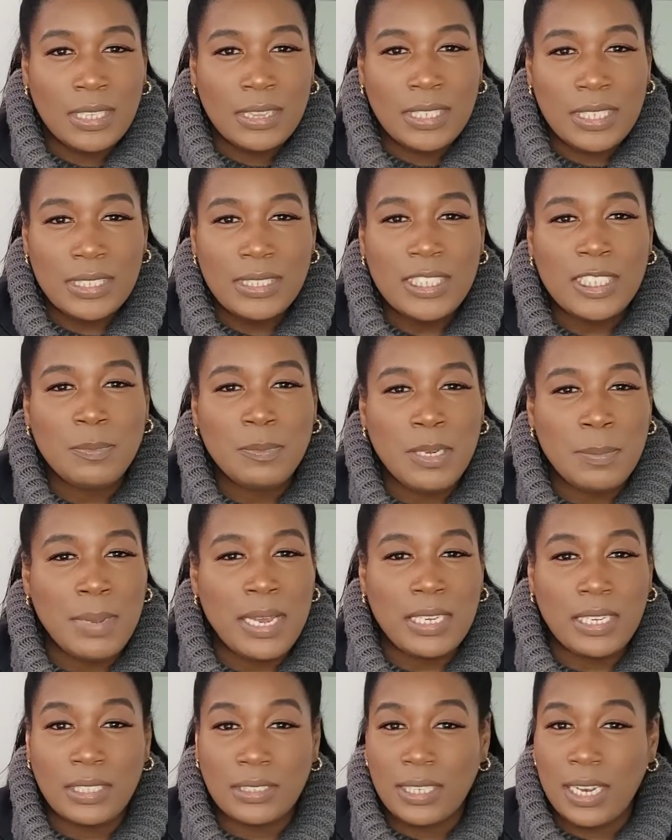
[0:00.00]
this is me
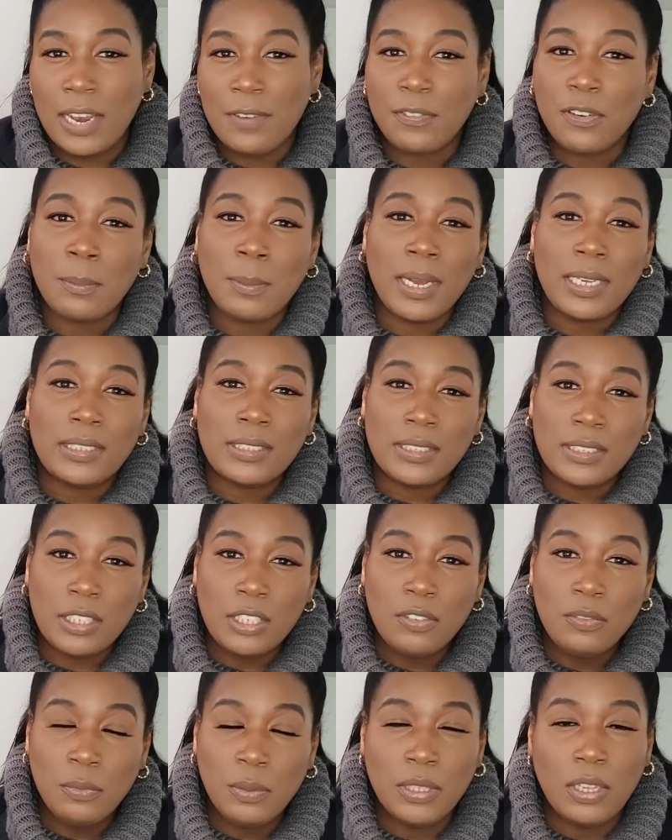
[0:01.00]
making time for
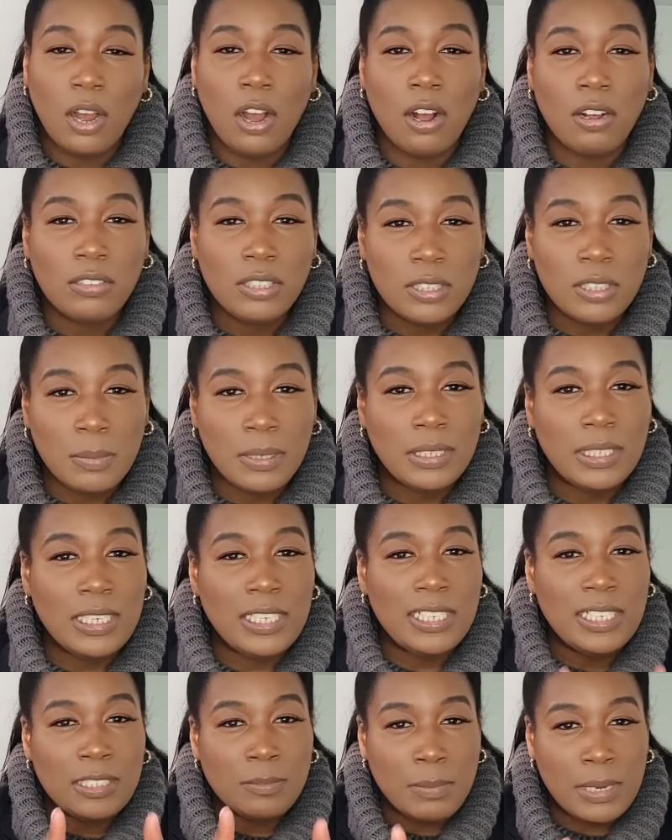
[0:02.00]
myself, which ultimately
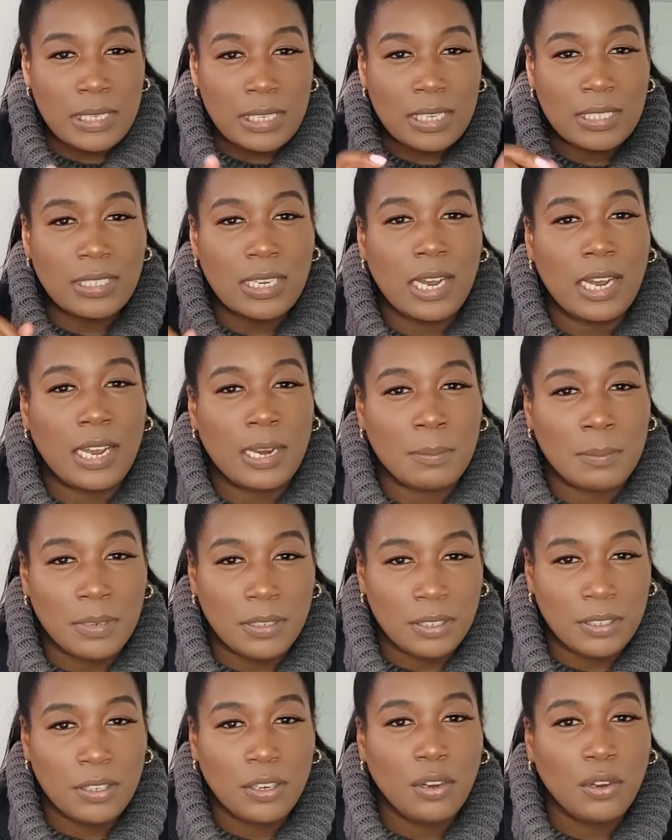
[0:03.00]
is making time
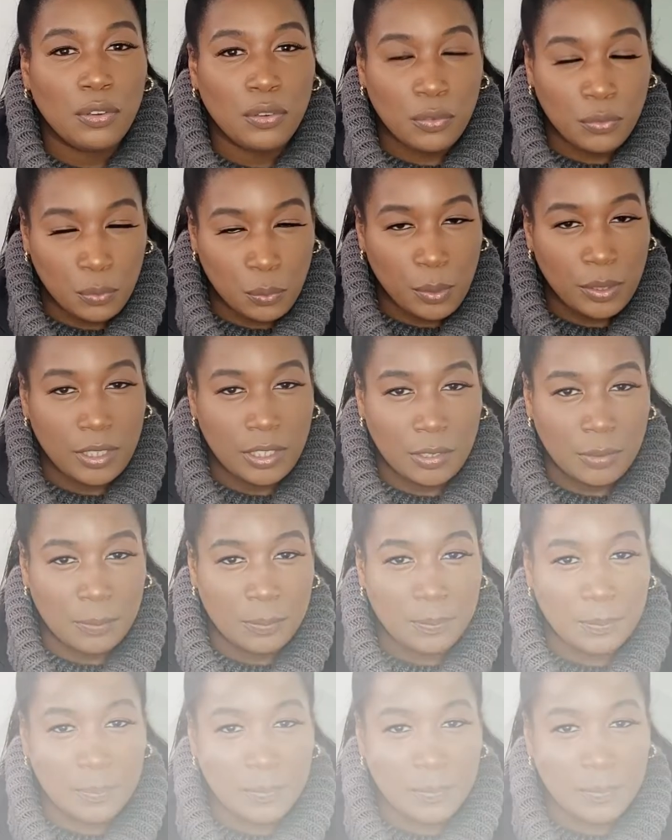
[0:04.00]
for you.